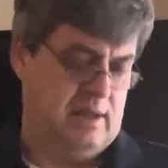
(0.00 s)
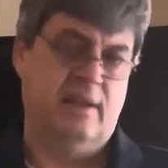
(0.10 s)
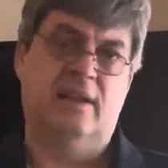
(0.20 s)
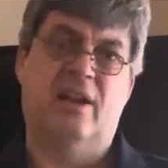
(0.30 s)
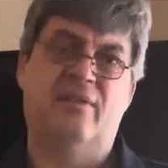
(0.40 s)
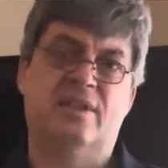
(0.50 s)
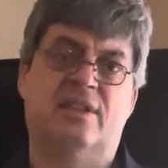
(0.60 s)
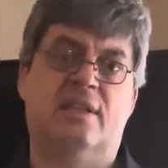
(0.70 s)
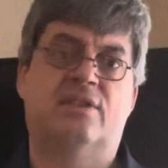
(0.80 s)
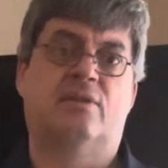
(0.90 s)
and
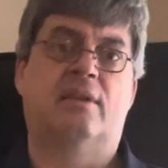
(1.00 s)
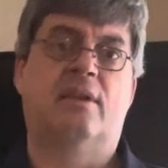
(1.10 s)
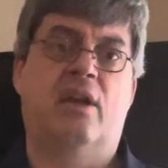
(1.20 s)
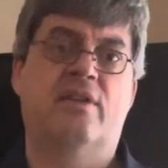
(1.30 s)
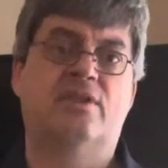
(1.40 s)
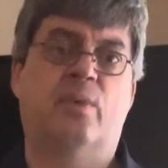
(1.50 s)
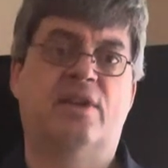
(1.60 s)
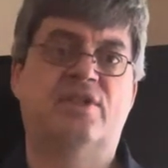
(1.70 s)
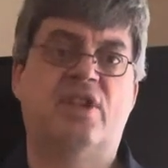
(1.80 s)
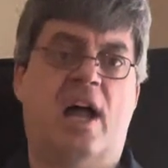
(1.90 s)
this one
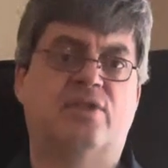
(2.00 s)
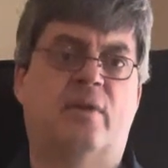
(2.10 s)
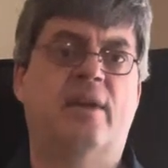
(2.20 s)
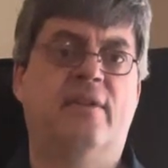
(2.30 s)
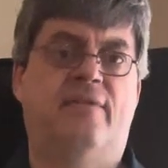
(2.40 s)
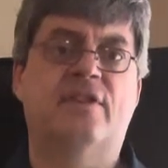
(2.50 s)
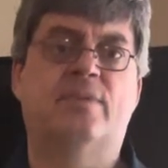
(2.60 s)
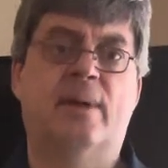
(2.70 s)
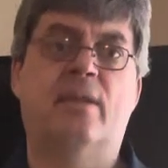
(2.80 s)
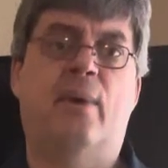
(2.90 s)
is not, so it
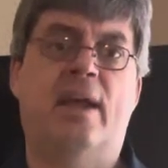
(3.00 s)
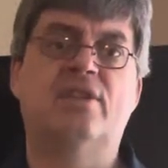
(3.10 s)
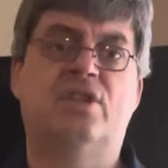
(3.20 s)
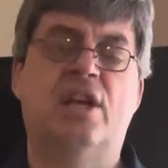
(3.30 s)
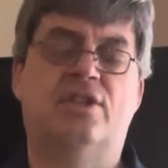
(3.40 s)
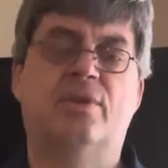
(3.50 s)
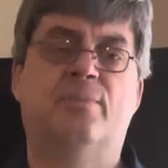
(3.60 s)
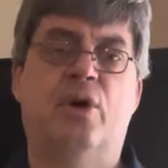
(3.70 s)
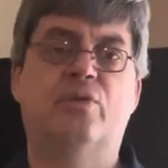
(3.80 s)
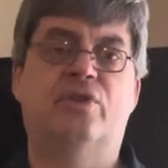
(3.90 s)
fits me the way it's
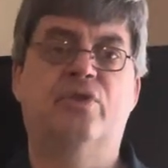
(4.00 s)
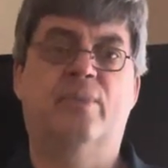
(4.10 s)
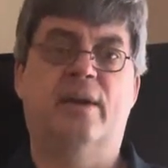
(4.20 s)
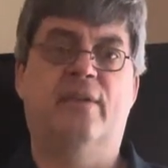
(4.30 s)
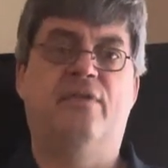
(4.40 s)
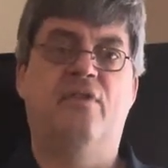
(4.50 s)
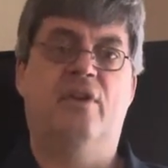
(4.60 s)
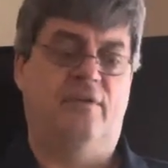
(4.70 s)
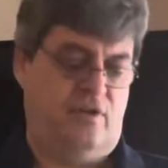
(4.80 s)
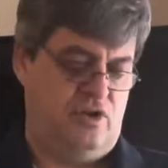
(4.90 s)
supposed to. But if
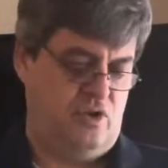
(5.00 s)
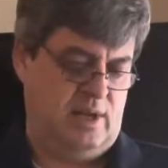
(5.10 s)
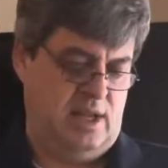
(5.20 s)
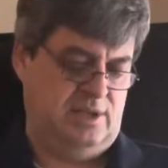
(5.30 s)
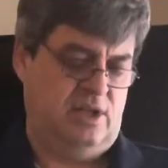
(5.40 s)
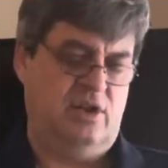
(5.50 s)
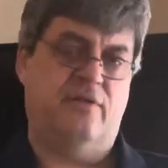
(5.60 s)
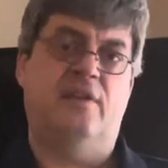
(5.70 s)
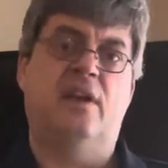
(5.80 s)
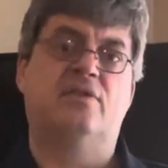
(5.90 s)
you're doing this and your
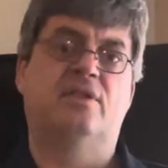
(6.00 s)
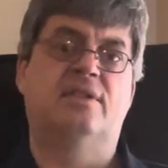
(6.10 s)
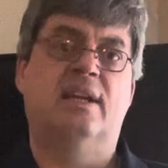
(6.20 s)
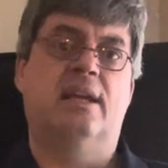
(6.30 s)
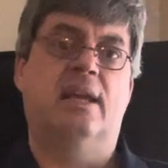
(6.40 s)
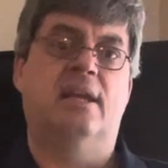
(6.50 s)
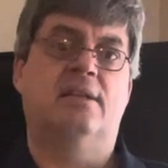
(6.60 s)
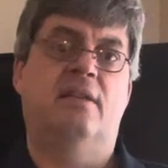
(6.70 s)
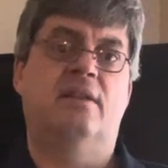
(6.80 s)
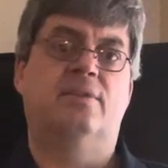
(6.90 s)
fingers are digging
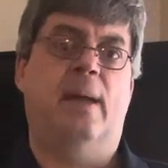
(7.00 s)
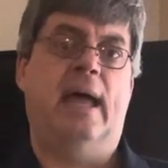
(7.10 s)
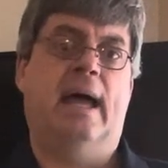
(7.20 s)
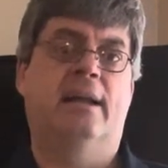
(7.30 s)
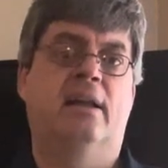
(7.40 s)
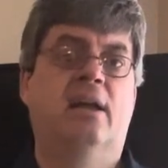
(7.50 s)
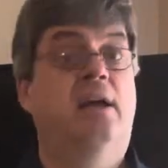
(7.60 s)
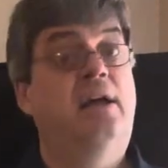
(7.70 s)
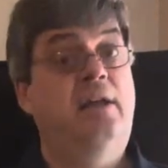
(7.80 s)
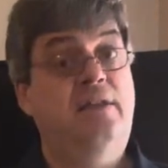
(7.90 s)
into this pad,
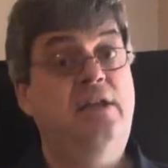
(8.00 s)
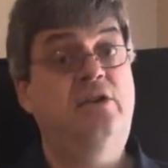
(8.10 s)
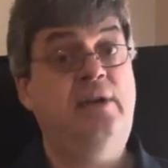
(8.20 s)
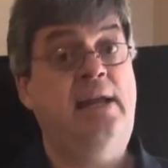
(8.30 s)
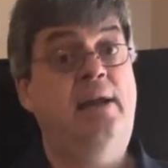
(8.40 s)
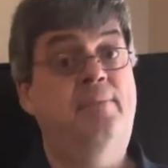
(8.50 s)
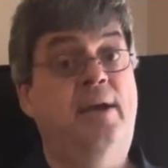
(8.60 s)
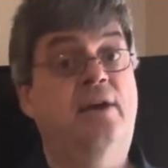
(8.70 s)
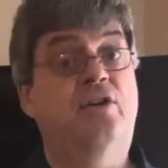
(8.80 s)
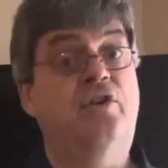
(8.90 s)
then you need a
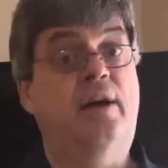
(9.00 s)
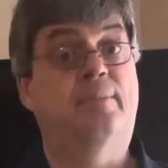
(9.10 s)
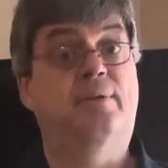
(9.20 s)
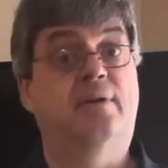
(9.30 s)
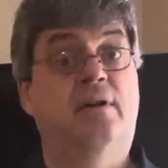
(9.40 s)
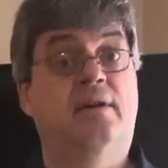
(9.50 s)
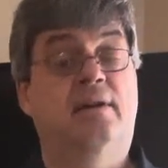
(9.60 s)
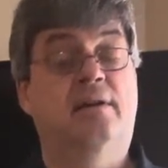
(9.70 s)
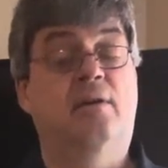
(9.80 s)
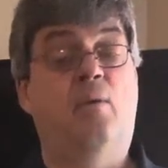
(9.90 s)
bigger grip.
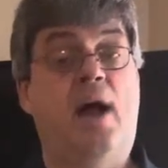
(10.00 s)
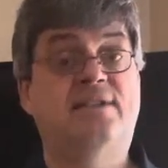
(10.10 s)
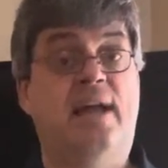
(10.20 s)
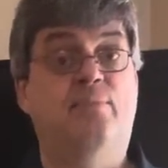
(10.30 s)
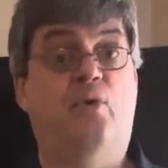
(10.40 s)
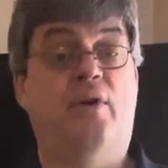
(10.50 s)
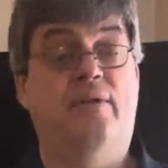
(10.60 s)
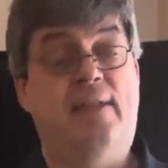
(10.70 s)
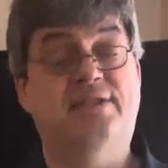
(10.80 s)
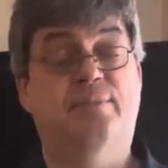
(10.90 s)
And why is that
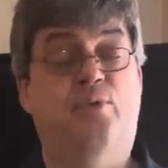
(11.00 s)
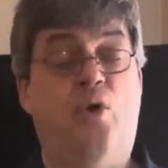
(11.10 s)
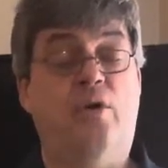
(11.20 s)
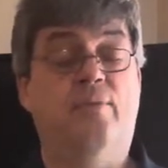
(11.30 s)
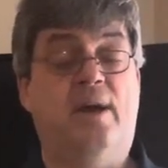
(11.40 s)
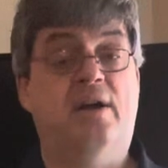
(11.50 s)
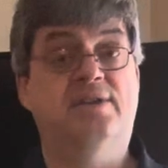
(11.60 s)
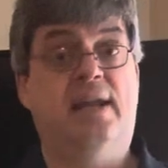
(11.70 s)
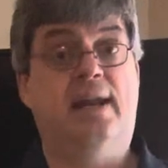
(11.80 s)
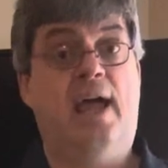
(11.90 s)
important? That's important because
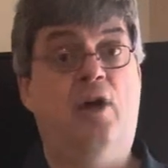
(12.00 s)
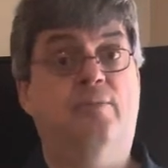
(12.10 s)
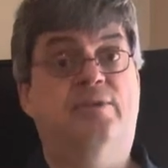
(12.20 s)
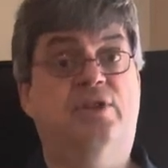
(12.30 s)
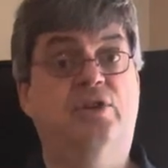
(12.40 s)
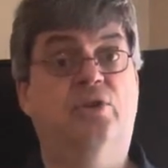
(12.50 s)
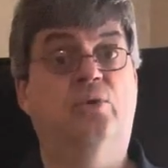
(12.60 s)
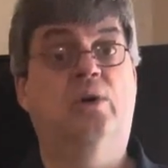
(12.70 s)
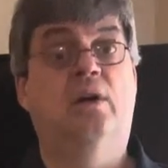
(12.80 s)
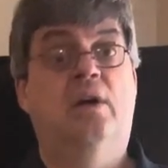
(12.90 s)
it helps you